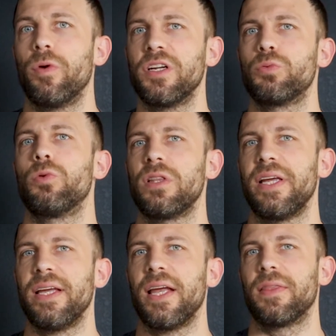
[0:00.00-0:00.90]
which we'll
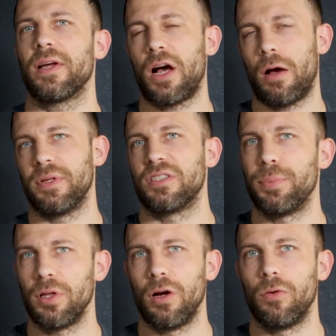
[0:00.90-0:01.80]
link in the comments
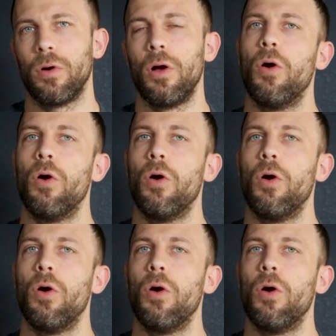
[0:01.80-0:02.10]
below,